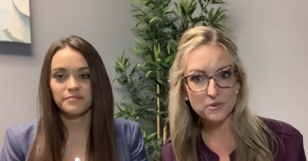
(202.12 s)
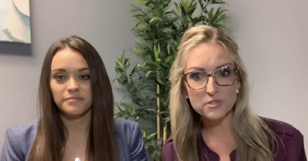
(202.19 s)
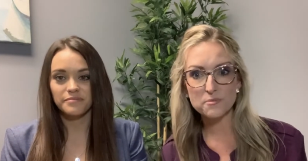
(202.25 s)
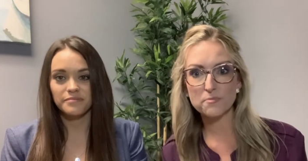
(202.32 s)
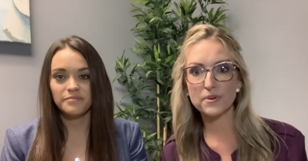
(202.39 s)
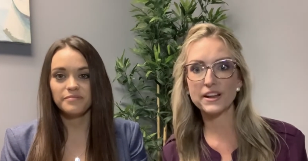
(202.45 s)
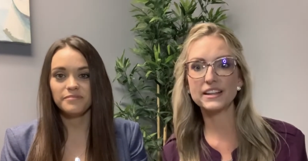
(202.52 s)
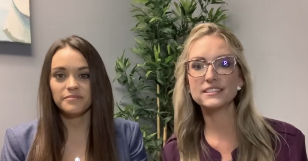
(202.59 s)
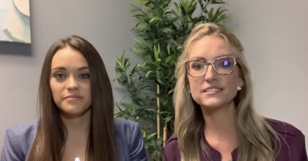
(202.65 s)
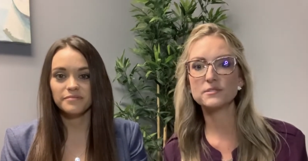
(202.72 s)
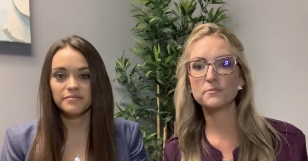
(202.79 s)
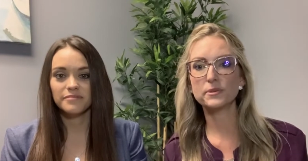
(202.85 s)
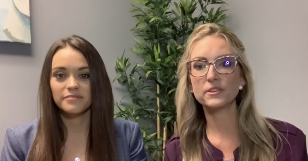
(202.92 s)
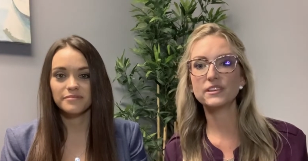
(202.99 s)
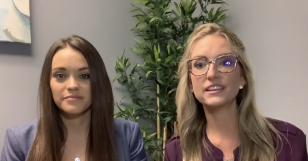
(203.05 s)
Speaker 1: or the
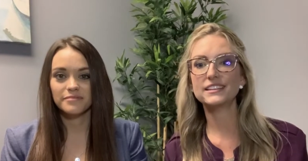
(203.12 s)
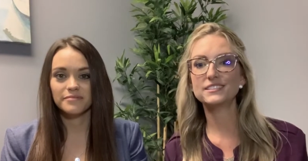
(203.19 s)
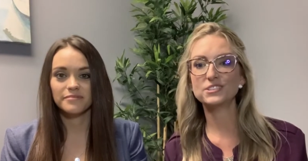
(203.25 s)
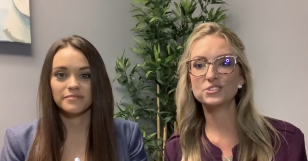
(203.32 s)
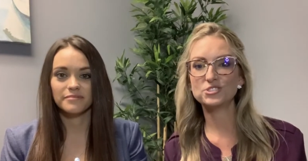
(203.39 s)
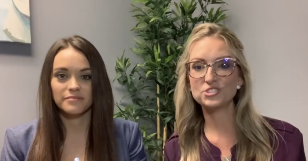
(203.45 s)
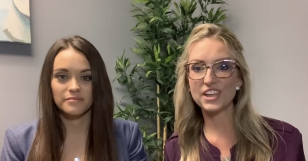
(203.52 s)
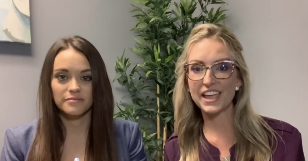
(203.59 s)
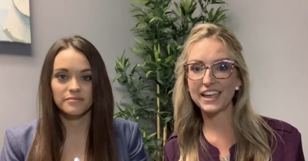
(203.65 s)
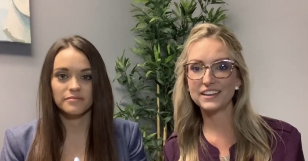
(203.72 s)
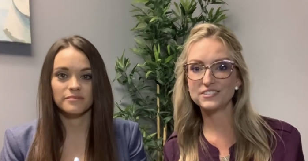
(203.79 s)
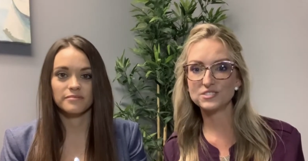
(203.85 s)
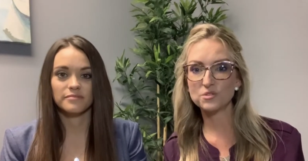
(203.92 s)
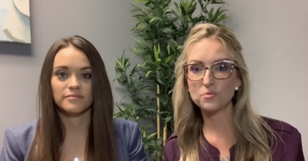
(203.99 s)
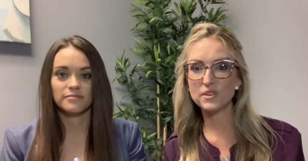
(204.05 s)
brain's ability to
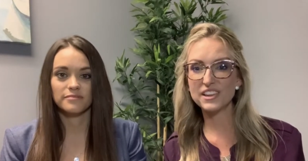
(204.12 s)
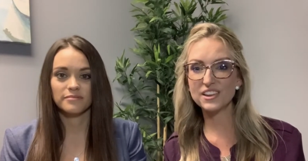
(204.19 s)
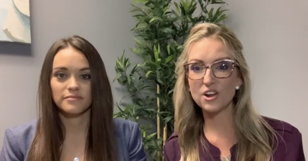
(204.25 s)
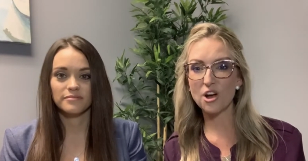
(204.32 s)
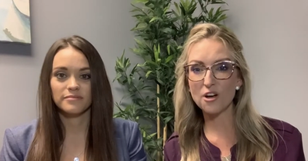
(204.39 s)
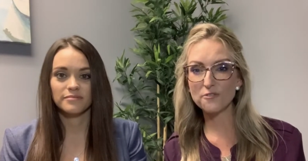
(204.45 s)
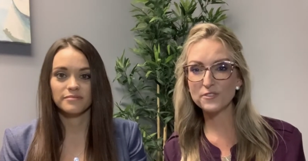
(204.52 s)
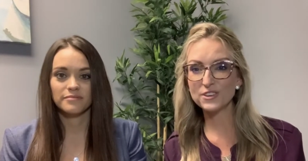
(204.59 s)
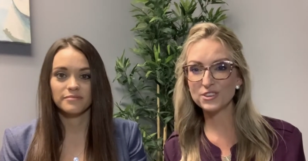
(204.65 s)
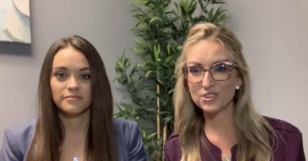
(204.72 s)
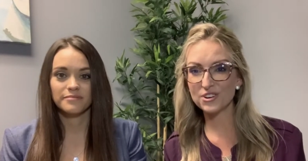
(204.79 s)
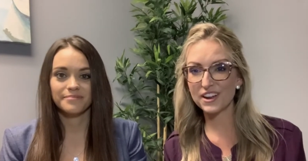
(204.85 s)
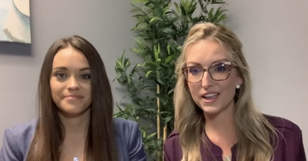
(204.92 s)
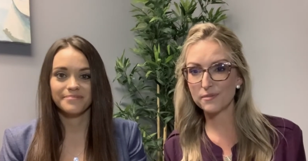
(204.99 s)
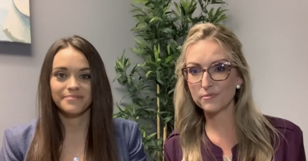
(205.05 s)
change, that we can often
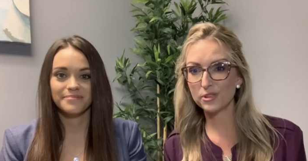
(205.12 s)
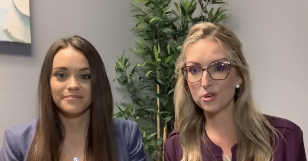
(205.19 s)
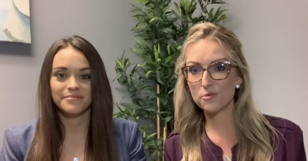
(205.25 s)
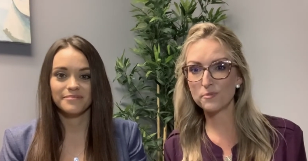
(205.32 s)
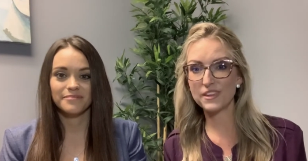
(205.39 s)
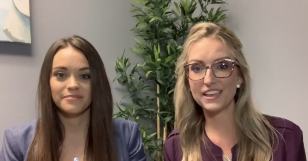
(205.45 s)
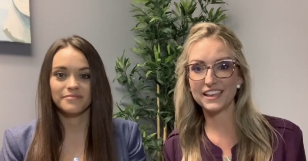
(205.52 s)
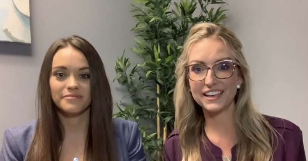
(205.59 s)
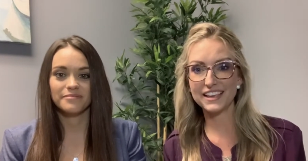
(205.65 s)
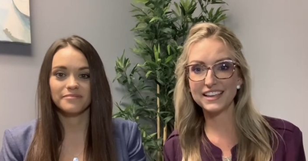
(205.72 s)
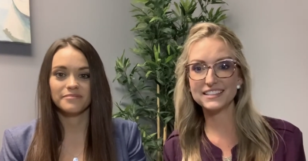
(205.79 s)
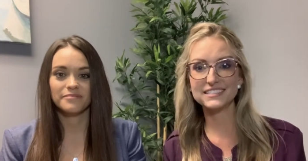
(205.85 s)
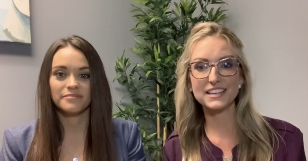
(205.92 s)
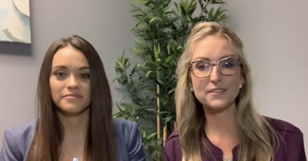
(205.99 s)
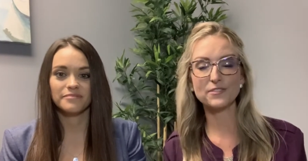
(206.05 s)
cure amblyopia in
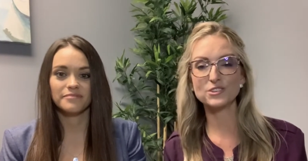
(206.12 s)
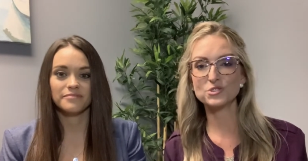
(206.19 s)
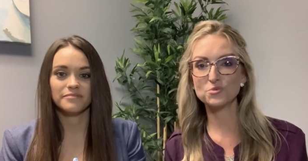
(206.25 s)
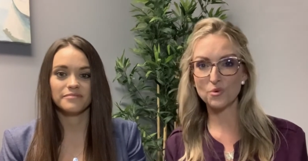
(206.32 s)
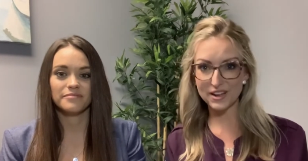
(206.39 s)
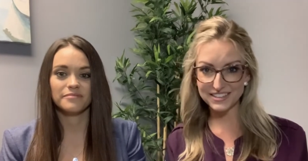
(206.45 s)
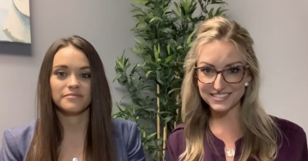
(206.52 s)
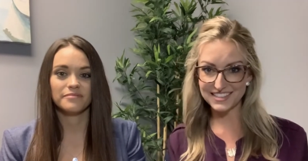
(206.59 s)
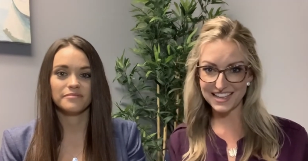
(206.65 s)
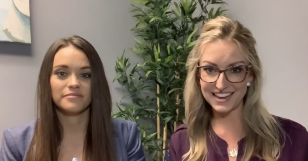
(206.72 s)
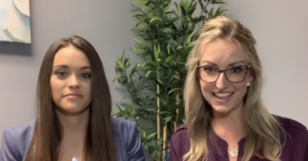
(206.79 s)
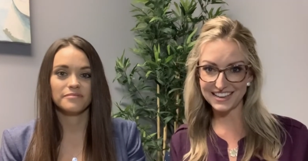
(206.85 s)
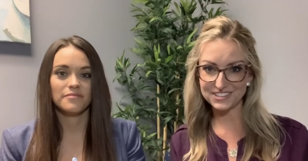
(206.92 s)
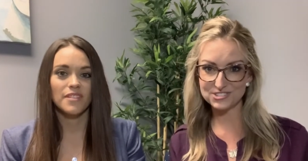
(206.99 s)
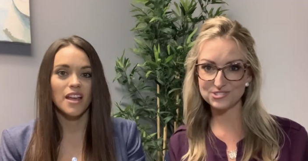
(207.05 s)
kids even twice
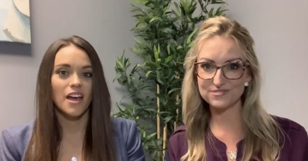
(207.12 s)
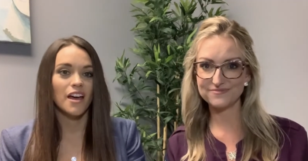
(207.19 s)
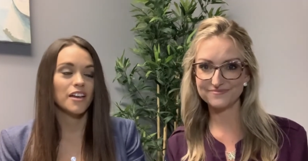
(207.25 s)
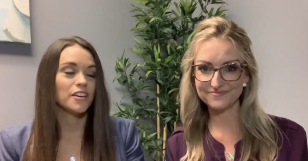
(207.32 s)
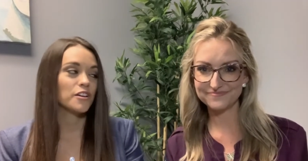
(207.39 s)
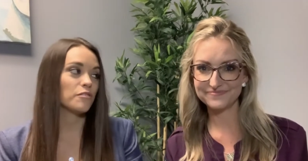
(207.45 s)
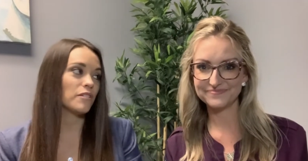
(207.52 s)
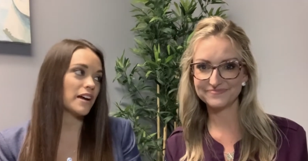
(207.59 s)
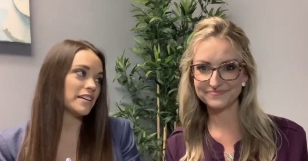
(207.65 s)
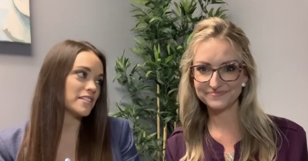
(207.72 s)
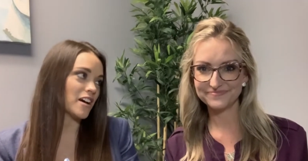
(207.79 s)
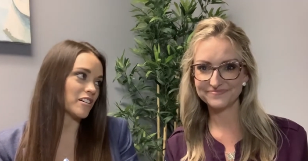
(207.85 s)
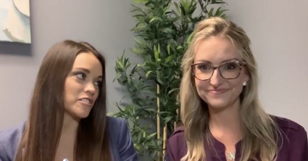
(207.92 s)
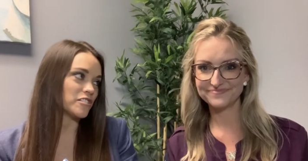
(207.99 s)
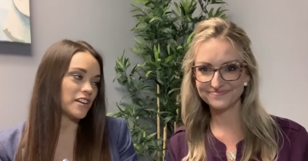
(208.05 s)
that age.
Speaker 2: You're
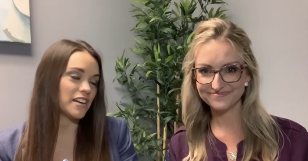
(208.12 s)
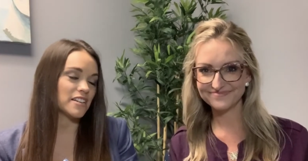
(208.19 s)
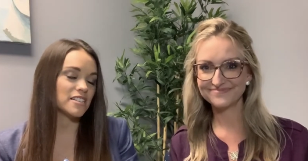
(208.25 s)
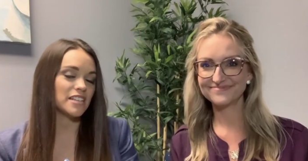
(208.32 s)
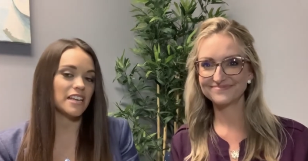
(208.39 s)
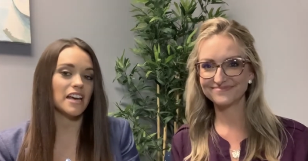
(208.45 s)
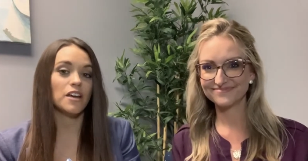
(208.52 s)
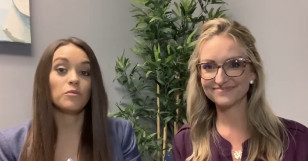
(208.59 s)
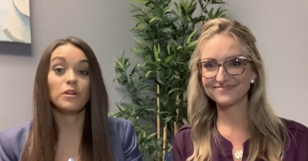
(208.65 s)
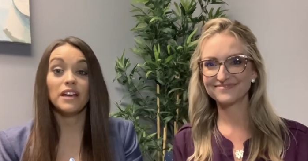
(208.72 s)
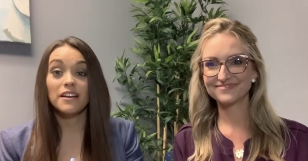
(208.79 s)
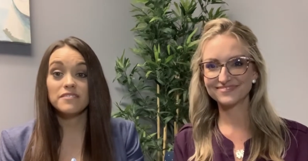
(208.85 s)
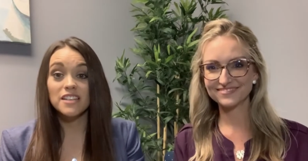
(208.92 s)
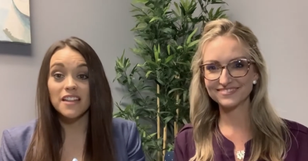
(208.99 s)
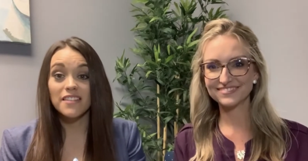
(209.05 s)
right, Dr. Nanasy, and
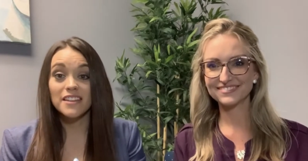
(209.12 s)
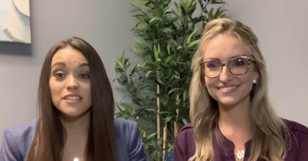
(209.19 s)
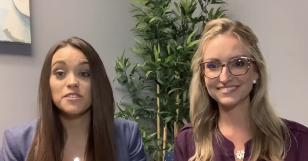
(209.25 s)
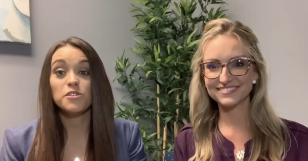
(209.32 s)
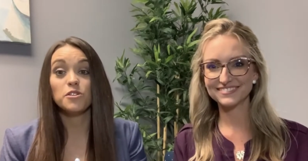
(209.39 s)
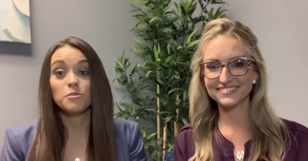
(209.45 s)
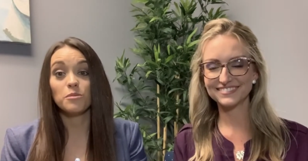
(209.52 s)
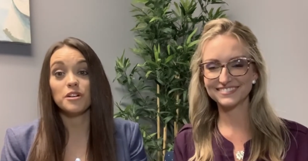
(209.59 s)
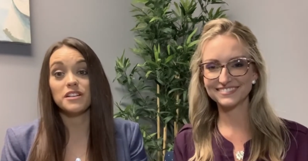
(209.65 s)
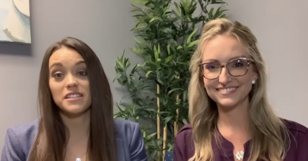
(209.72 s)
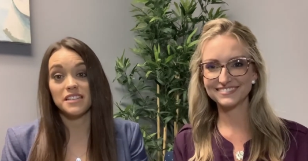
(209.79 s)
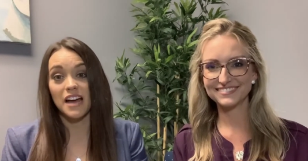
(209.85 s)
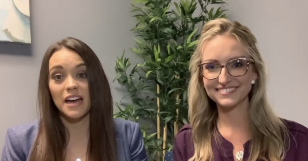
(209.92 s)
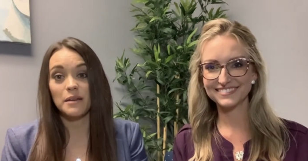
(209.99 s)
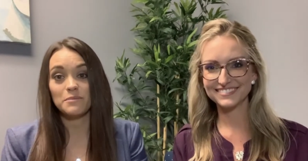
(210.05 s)
we have done this
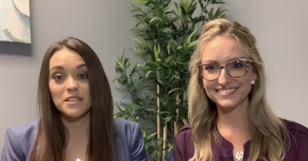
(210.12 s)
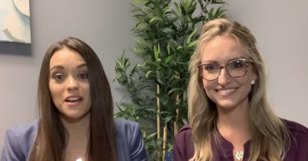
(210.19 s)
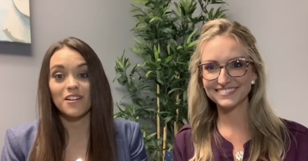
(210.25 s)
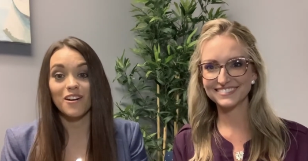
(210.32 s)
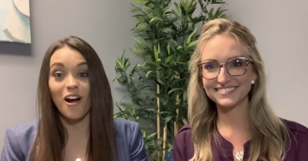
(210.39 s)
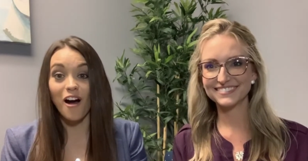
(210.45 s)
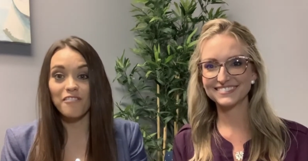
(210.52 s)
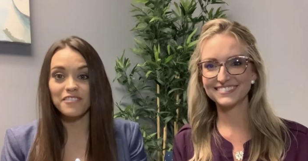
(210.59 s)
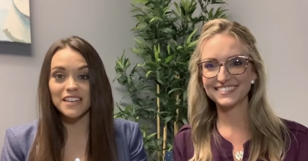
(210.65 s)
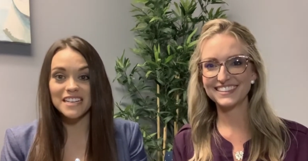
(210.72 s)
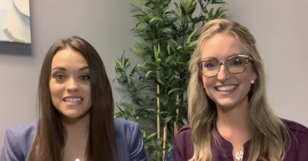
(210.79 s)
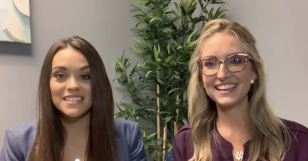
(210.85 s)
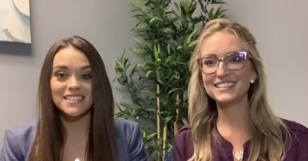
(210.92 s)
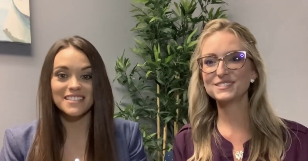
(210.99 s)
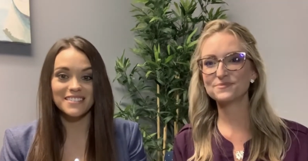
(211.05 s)
numerous times at our
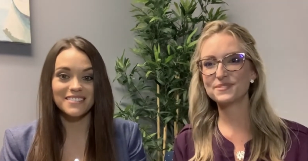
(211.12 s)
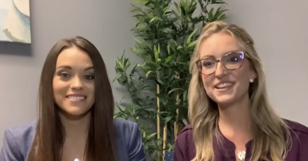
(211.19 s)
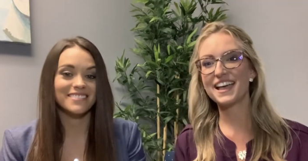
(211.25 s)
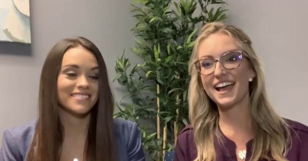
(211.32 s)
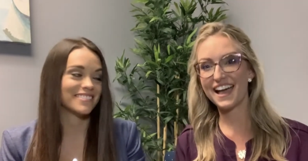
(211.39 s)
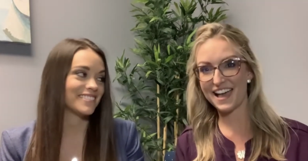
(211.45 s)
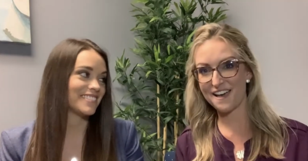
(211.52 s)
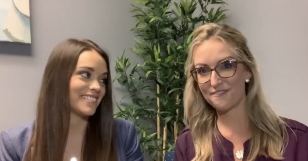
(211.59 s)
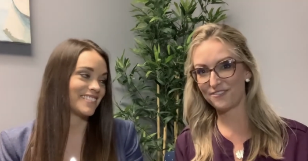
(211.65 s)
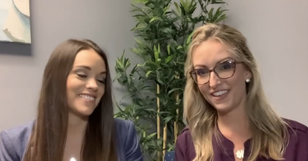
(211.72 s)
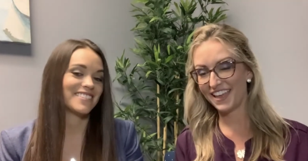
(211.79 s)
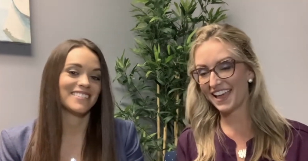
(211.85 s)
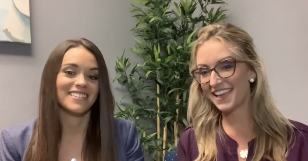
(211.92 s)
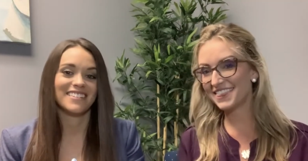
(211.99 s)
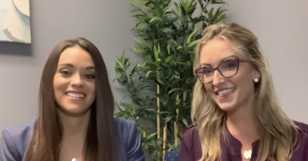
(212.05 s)
office. Yes,
Speaker 1: we have.
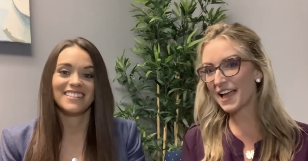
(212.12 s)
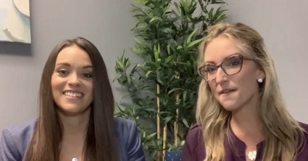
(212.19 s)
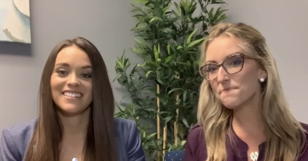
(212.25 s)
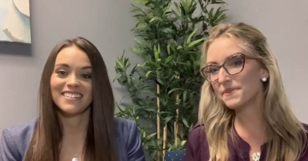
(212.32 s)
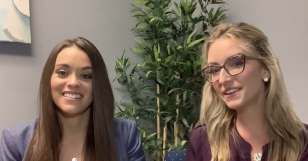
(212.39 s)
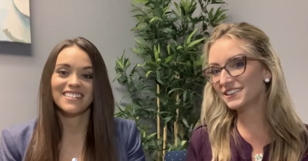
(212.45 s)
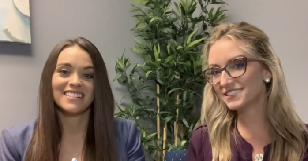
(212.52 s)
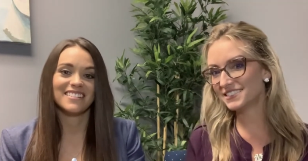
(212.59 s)
And that being